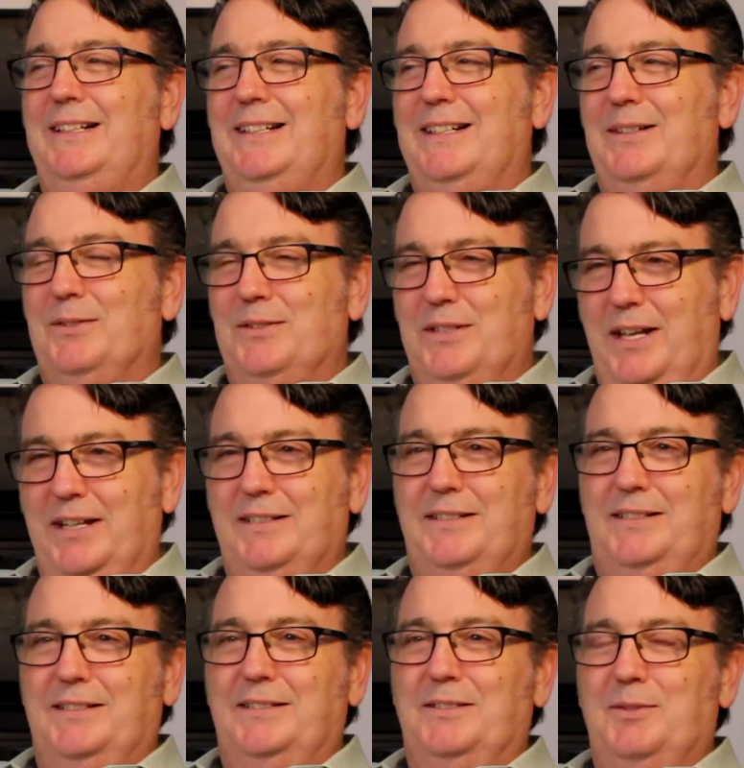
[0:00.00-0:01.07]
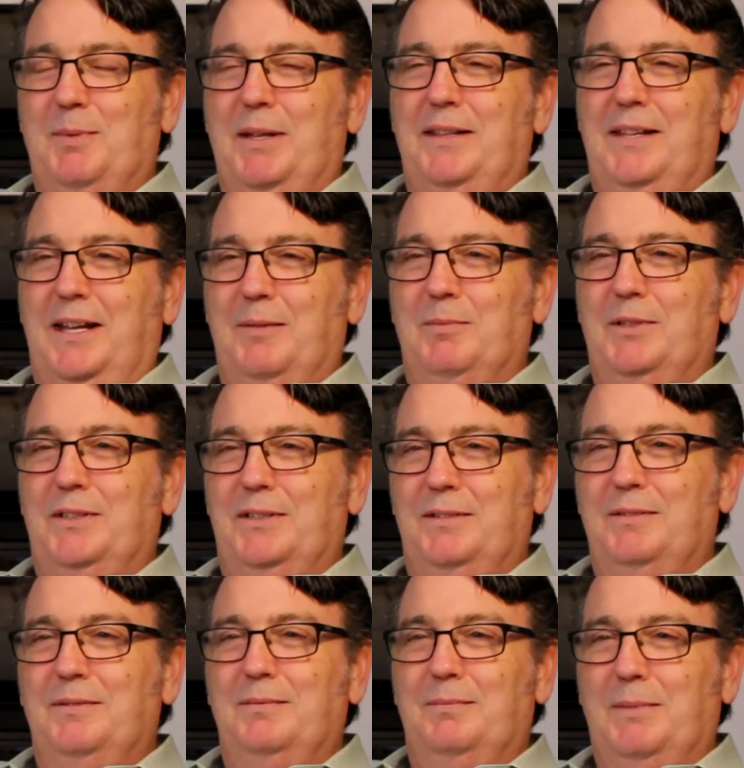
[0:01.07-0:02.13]
it was nice to spend time
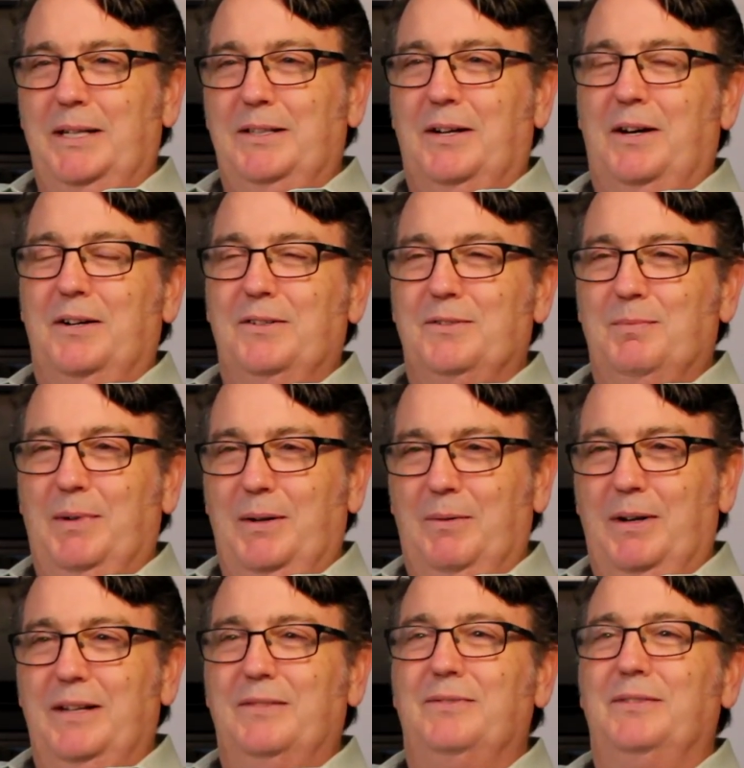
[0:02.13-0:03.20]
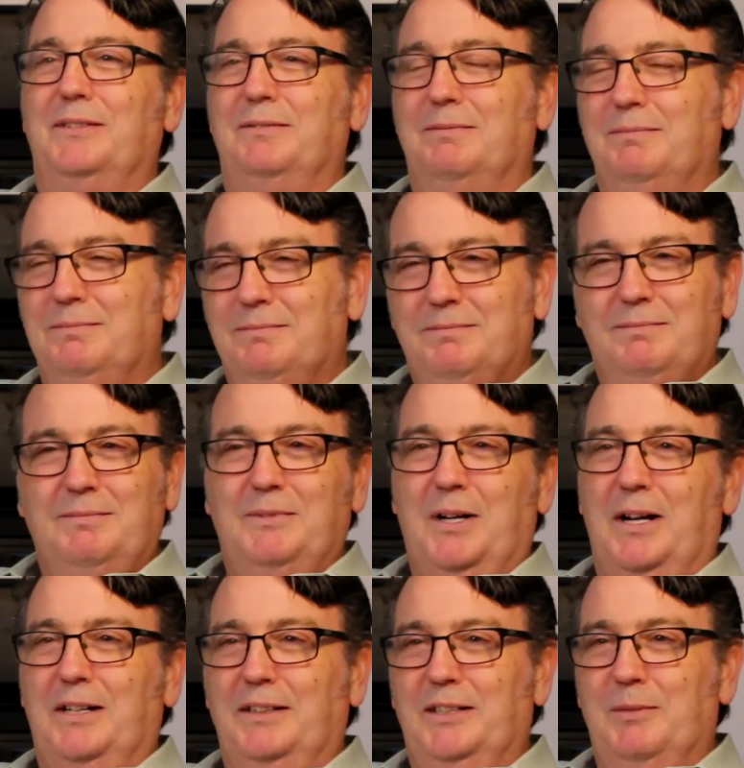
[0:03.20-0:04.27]
with my daughters and my wife and
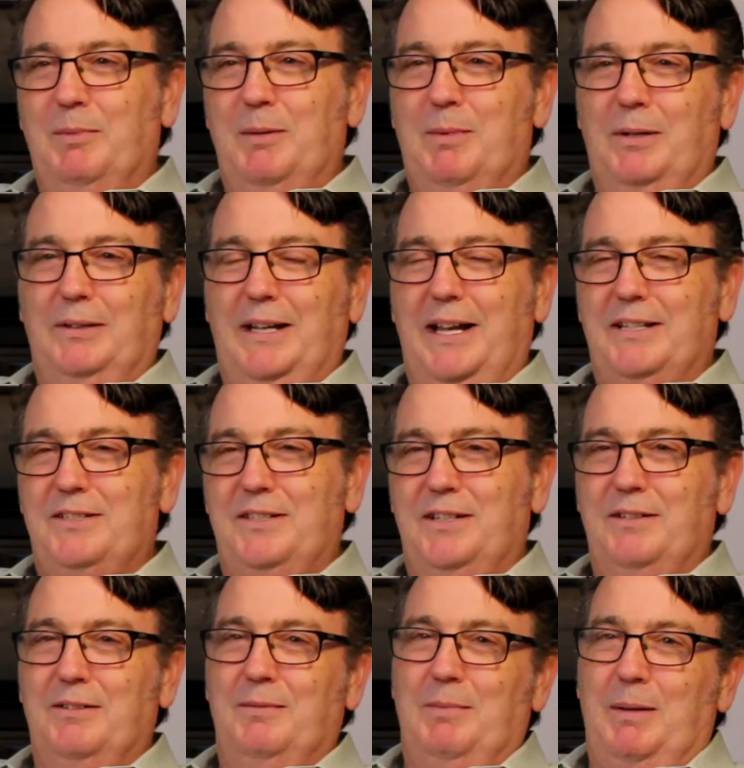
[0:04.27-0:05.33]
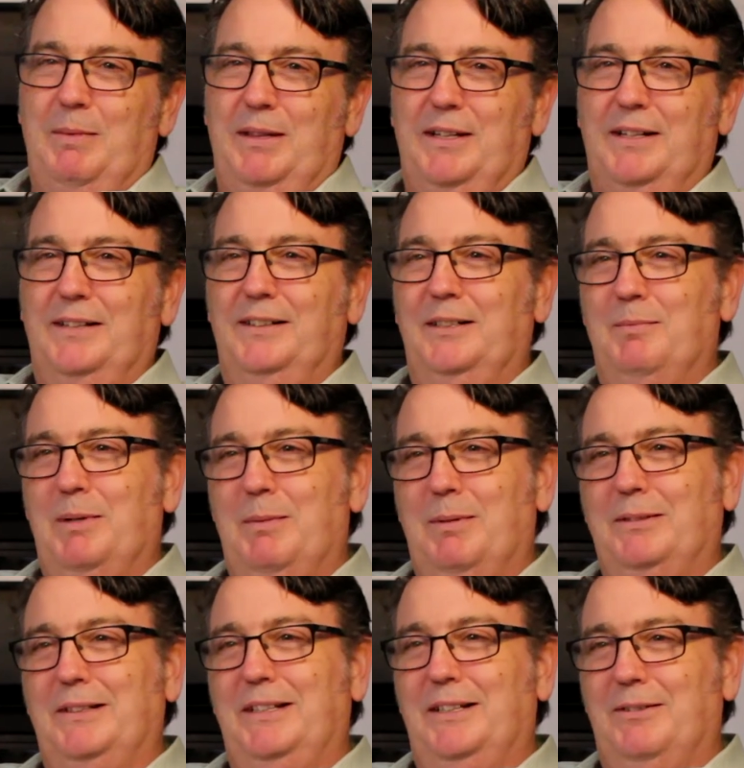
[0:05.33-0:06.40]
talk a little bit about last year and maybe think a little bit
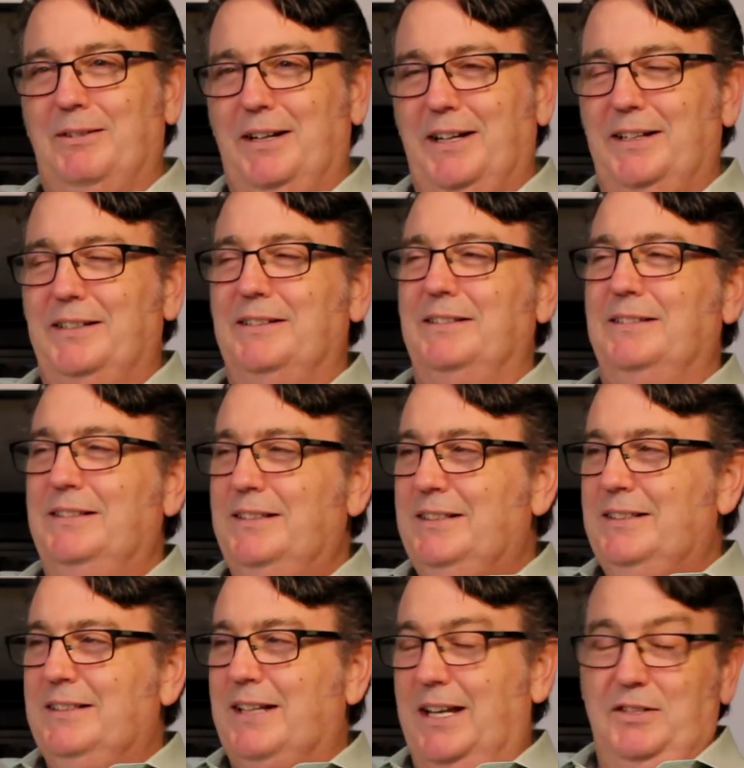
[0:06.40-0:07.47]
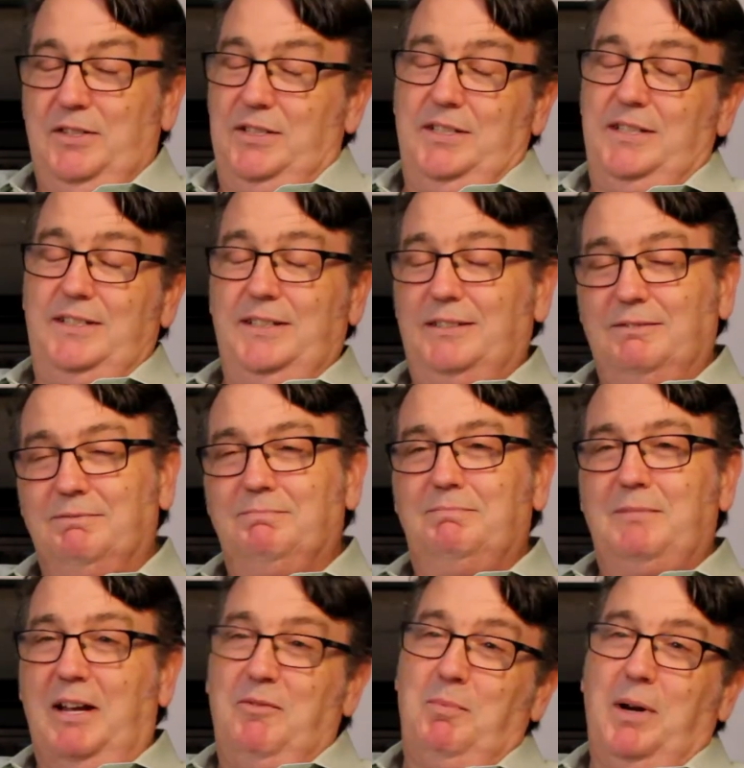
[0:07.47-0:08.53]
about the year ahead, and just to sit and
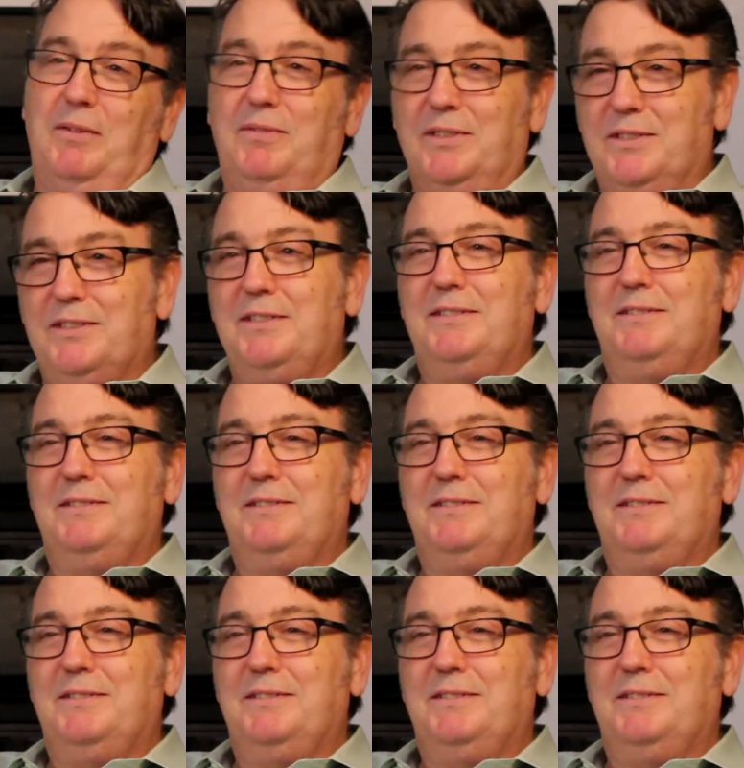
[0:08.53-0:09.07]
have breakfast.